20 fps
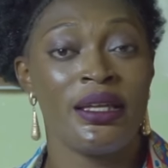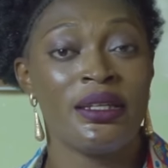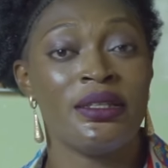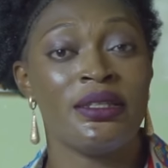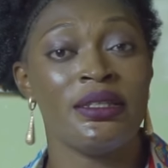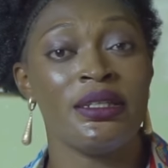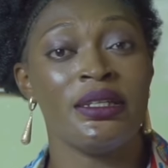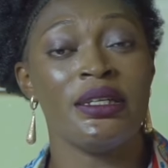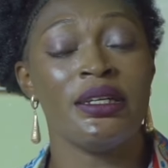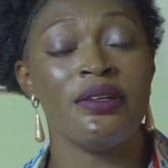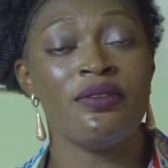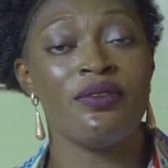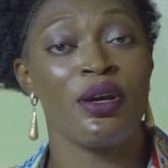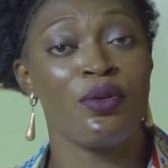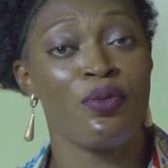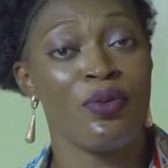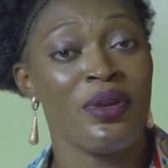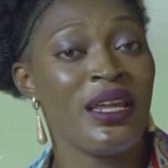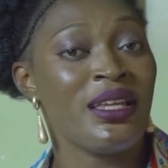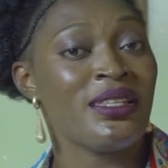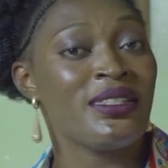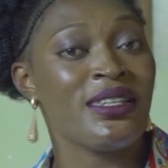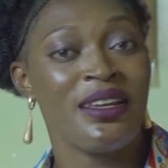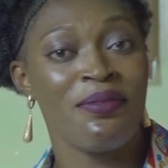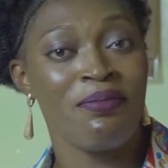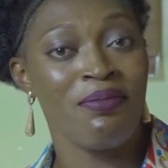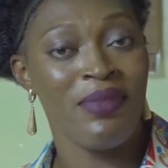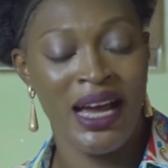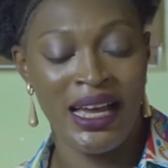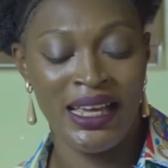the
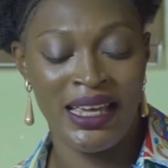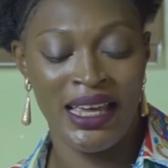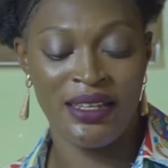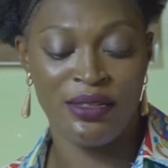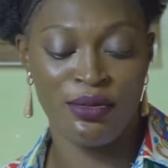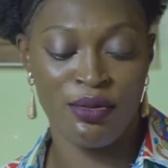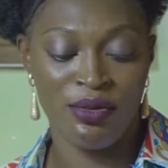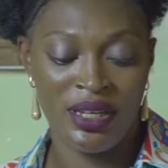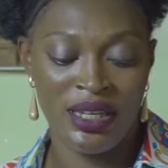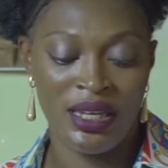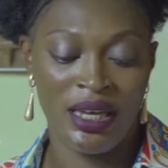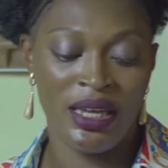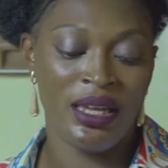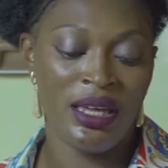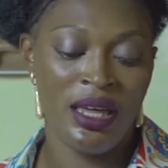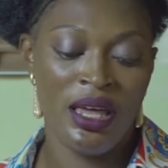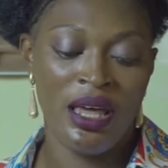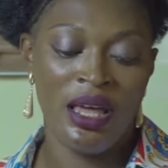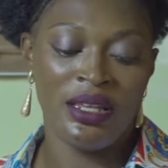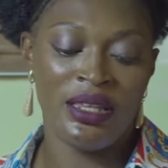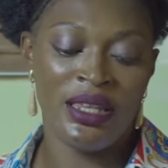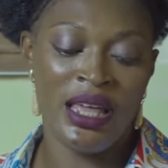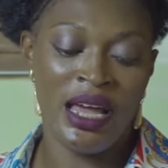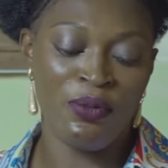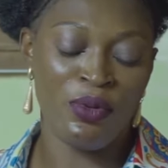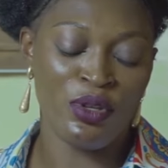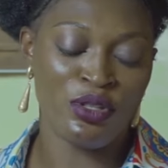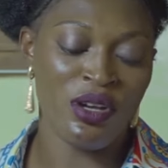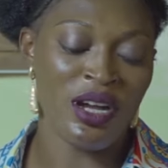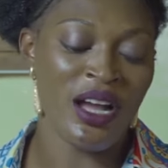regulated market. Okay,
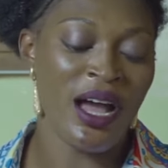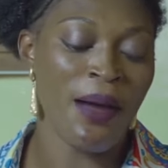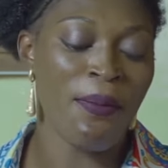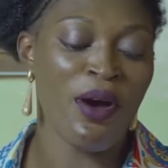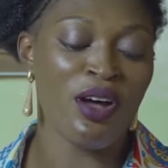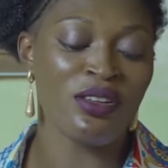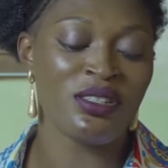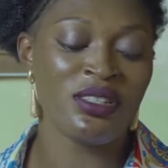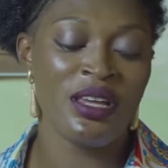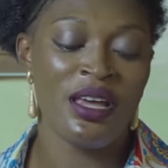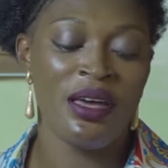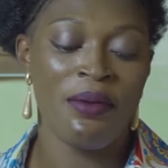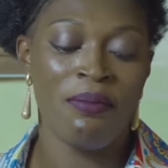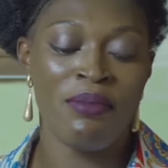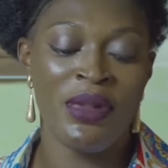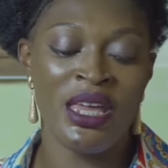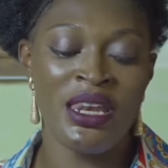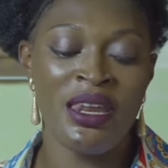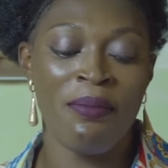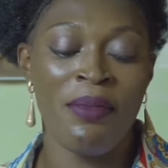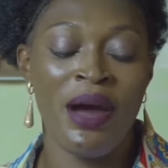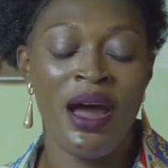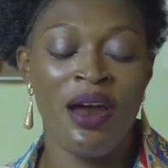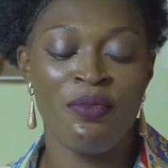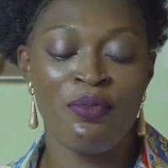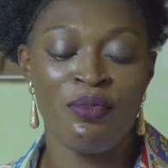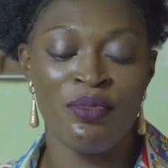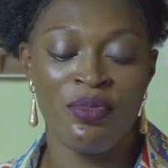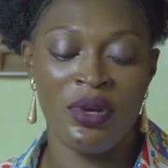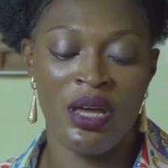then we talk about
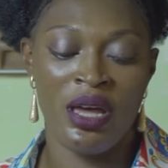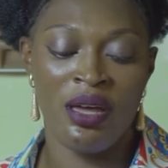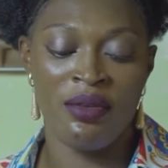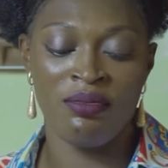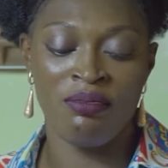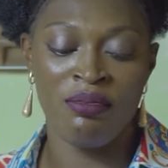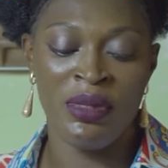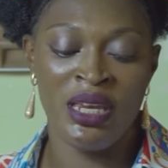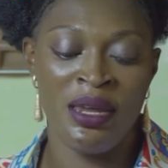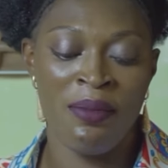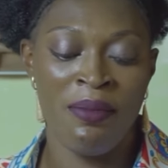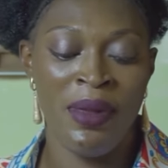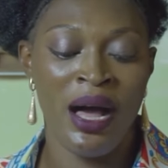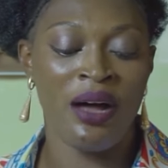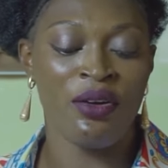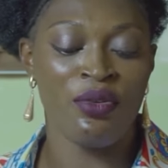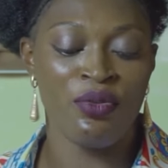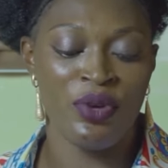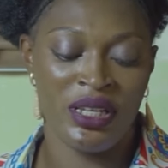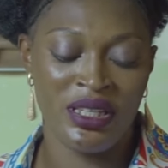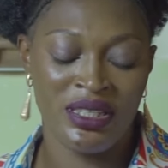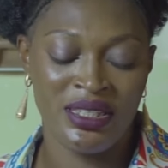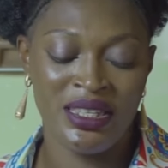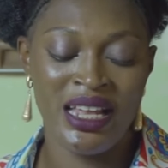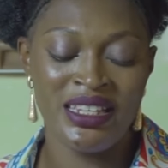minimal risks.